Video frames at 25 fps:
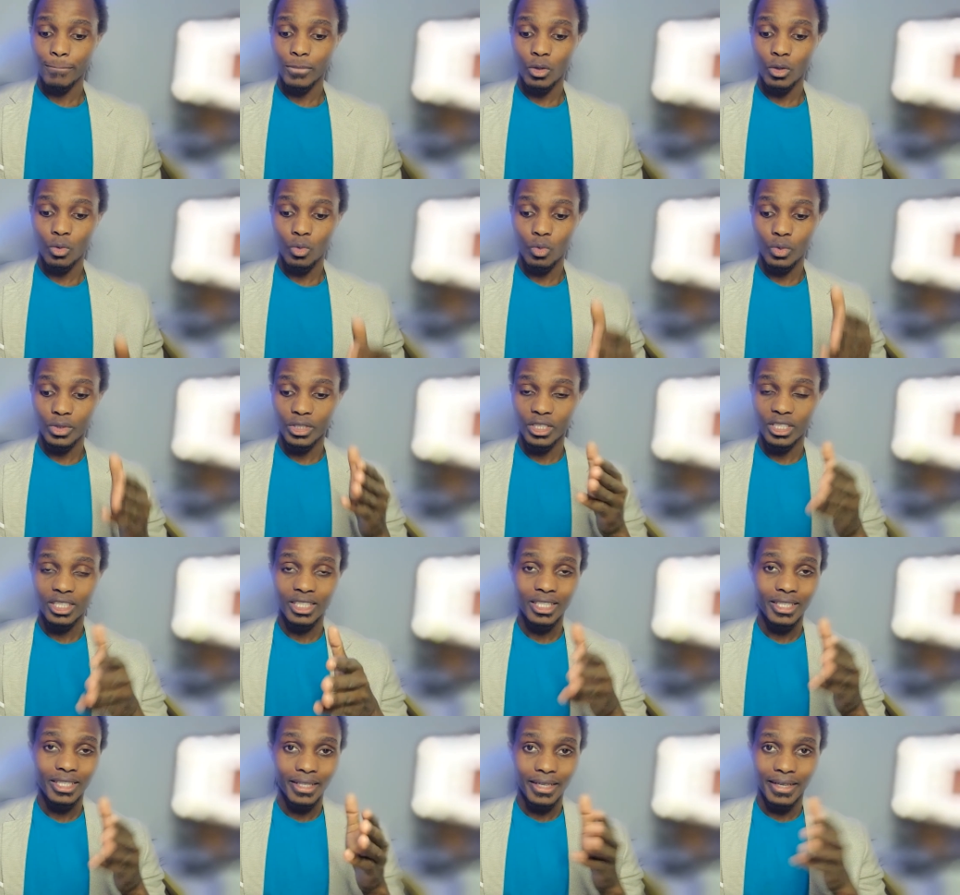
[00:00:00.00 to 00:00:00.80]
we
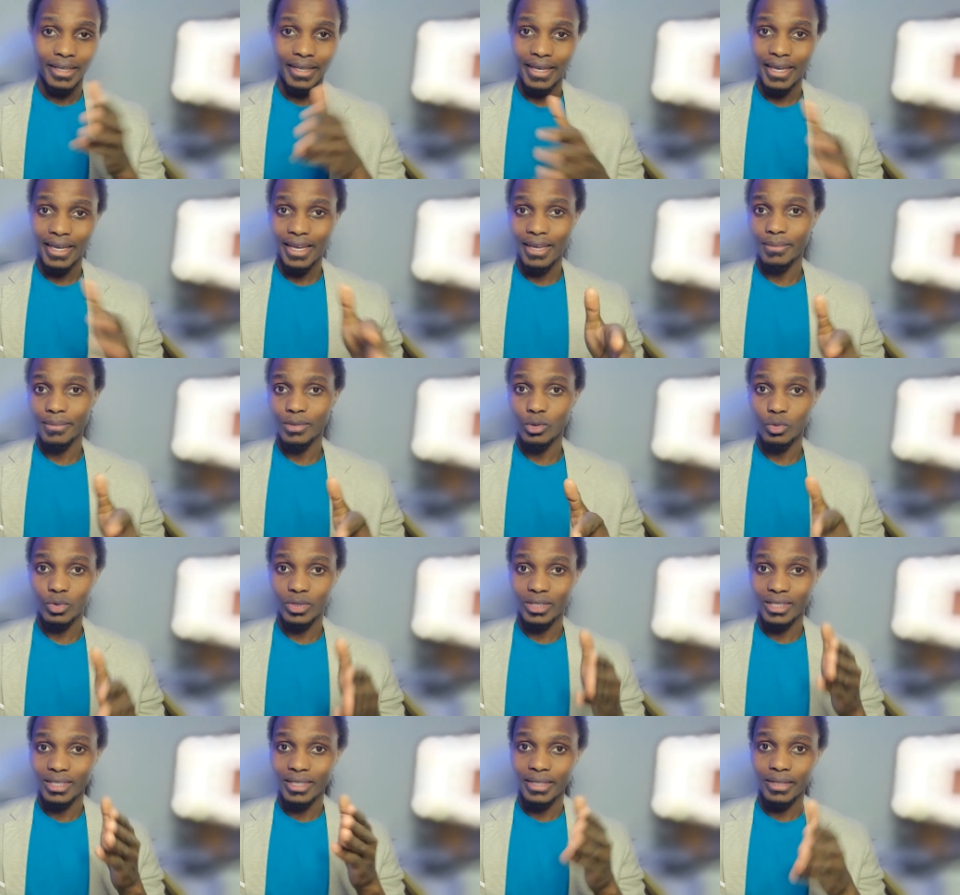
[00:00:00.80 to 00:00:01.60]
see the games, we
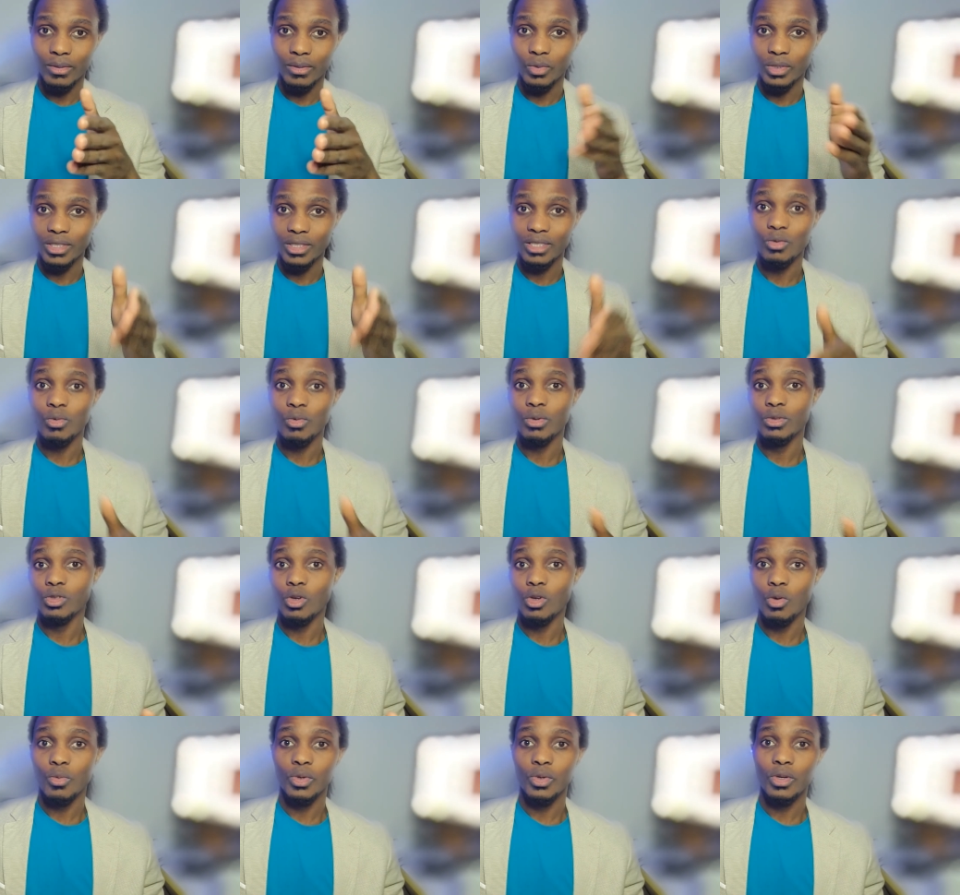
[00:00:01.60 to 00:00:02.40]
see what's
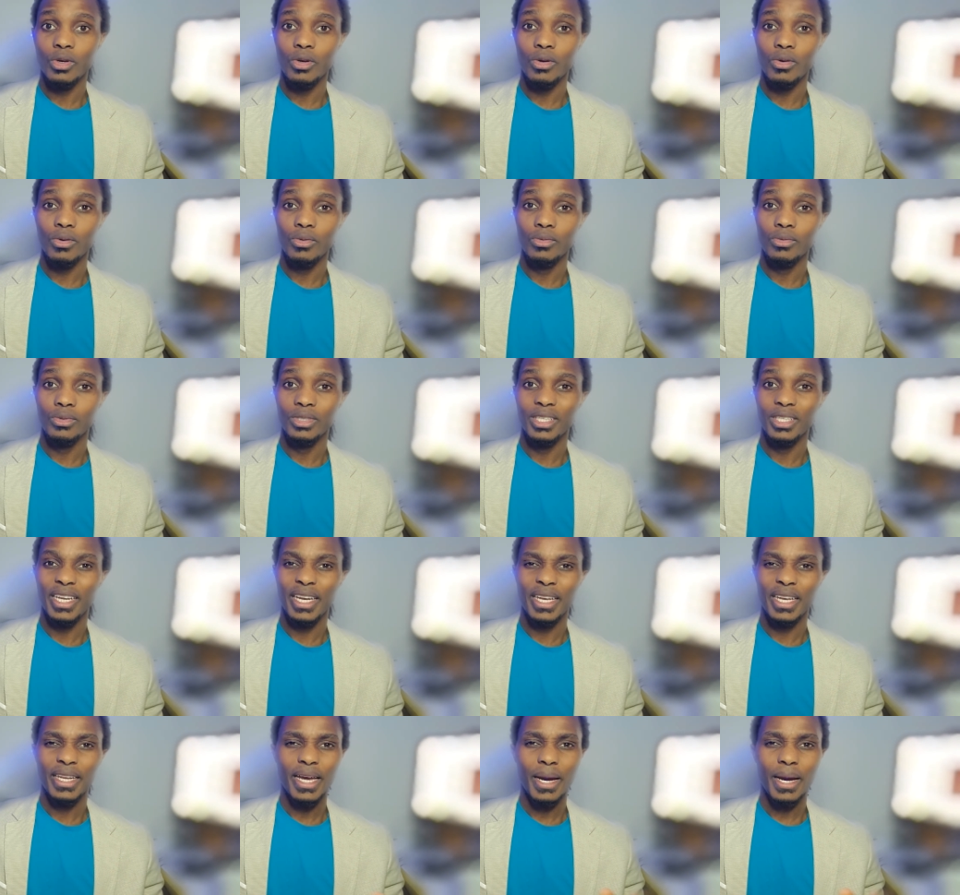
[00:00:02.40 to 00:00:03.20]
going on,
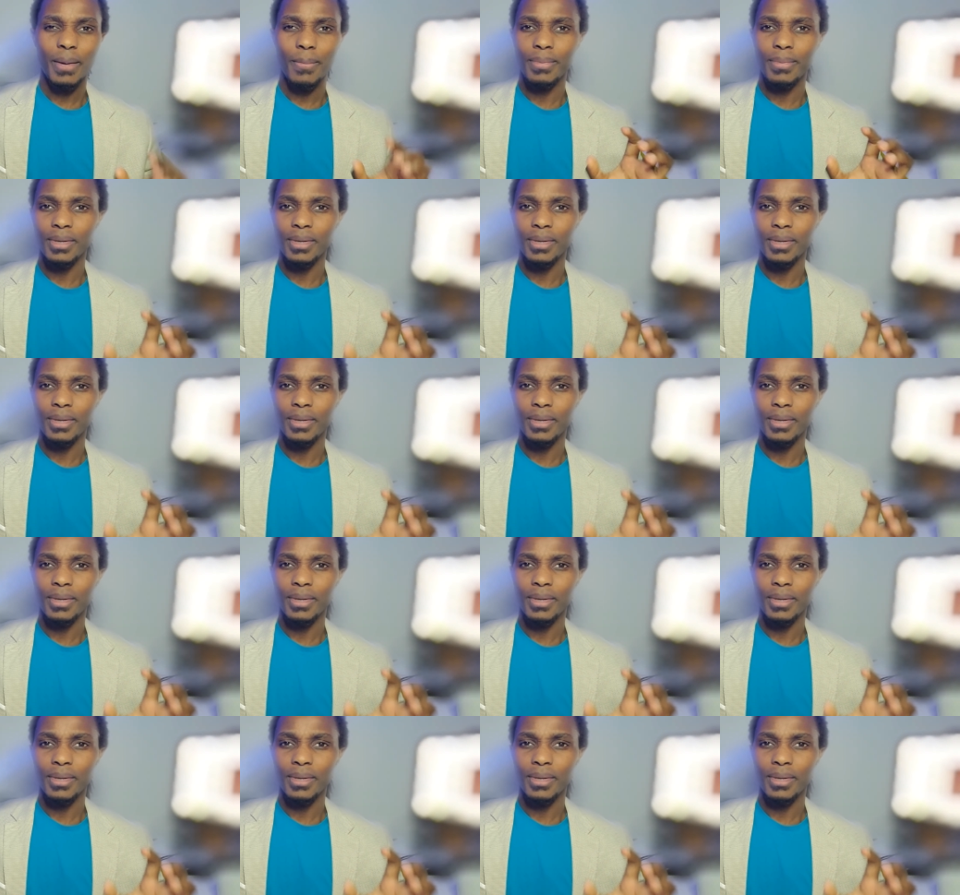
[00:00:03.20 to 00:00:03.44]
and not